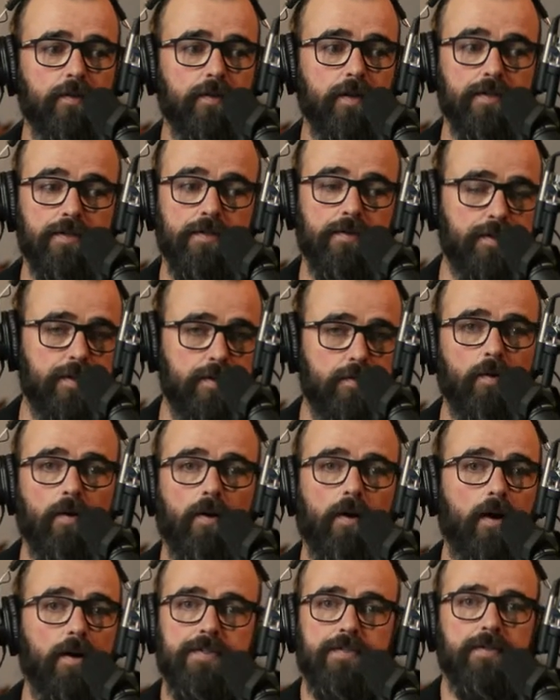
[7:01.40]
And also you
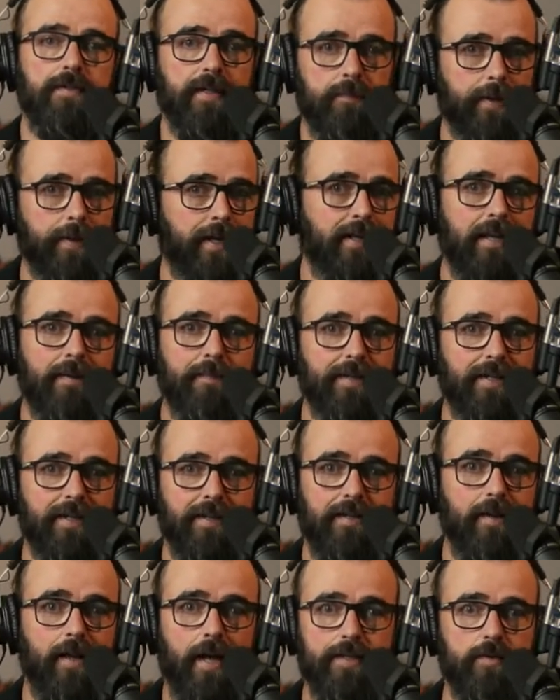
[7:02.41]
are also in a pandemic,
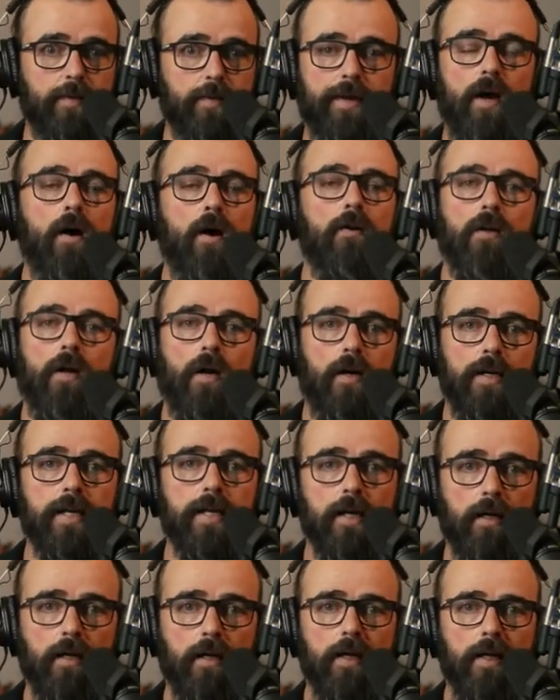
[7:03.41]
and as we all are
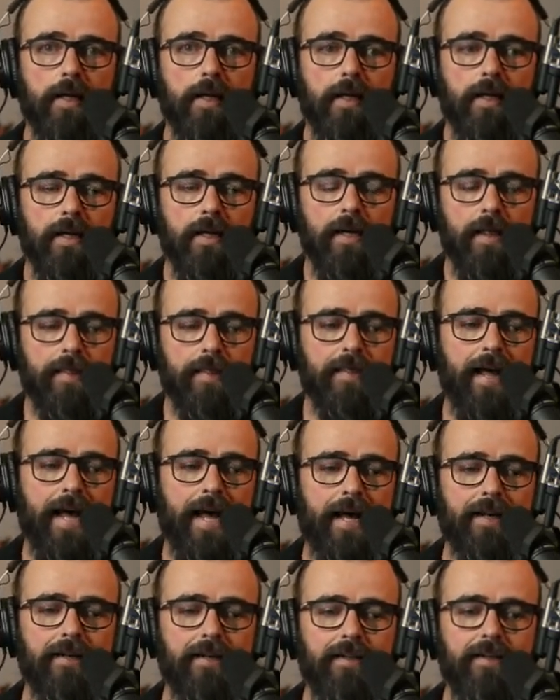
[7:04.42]
here,
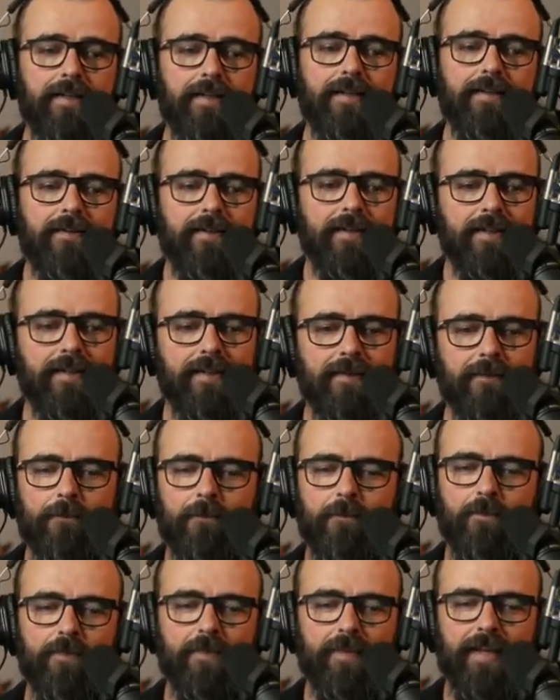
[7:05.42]
that
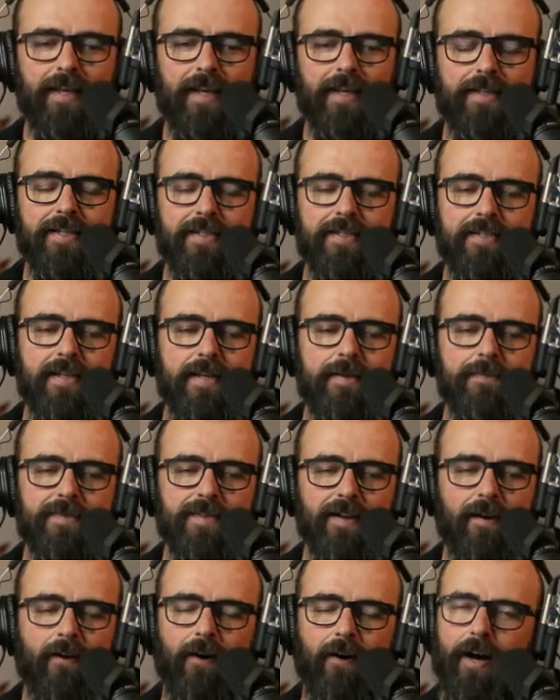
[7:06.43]
it just seems
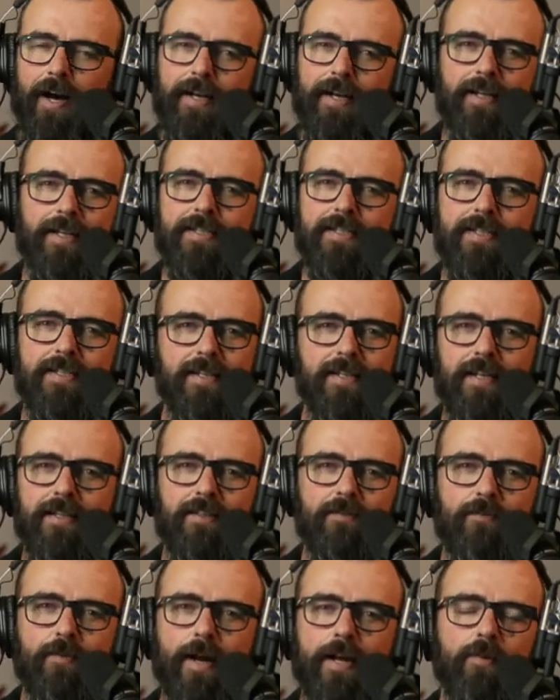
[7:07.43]
odd. It's just not
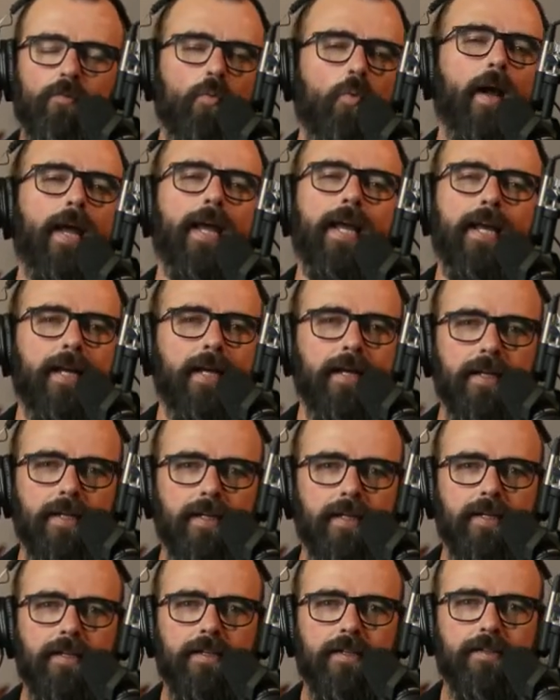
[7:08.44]
the right way
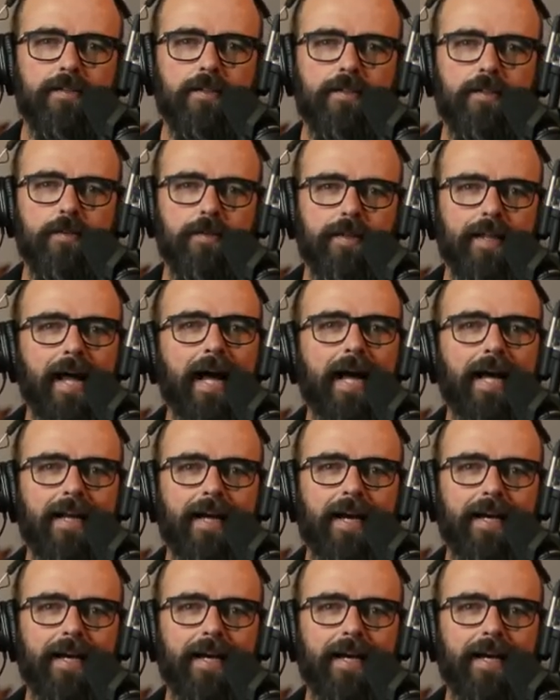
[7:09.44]
to do that.